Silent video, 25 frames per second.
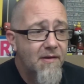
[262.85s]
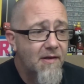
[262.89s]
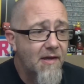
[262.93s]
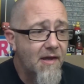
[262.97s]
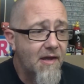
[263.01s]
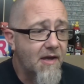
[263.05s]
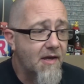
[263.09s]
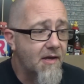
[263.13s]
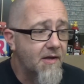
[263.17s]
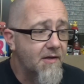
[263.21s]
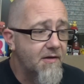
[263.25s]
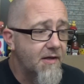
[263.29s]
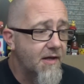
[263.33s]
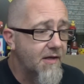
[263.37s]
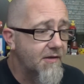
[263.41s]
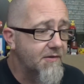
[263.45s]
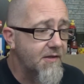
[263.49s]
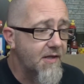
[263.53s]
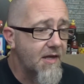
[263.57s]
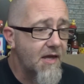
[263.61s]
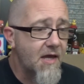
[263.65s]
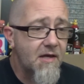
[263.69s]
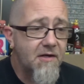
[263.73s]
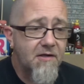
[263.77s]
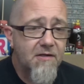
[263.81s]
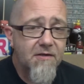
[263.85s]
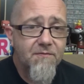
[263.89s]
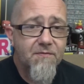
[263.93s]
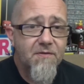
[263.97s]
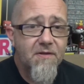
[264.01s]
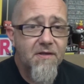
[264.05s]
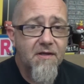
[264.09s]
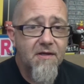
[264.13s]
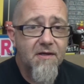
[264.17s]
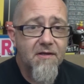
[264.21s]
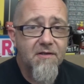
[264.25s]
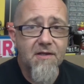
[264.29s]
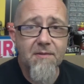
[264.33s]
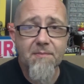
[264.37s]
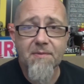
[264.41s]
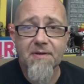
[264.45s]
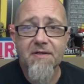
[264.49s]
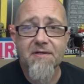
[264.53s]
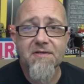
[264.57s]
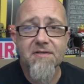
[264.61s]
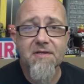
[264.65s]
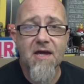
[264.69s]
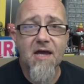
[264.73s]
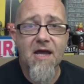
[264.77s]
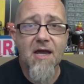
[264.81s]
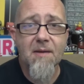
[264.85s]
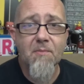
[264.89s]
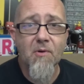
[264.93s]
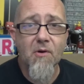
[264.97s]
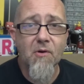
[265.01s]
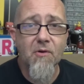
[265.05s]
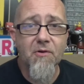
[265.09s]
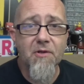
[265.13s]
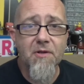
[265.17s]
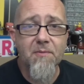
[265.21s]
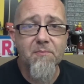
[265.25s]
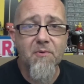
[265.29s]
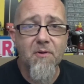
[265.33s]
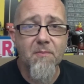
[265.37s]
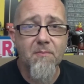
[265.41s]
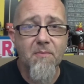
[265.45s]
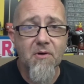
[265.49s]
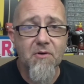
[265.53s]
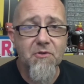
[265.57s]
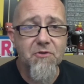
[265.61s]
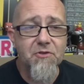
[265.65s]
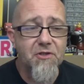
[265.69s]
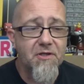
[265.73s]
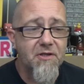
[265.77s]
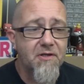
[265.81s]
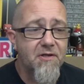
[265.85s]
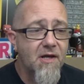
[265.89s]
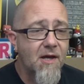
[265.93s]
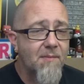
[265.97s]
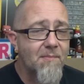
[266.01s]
And at the end of the limited time only promotion,